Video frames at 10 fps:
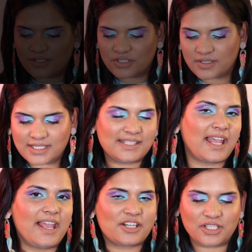So this
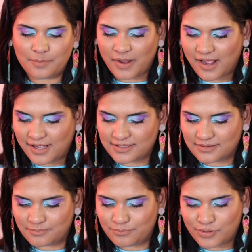I actually
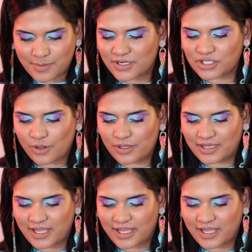bought pretty much the whole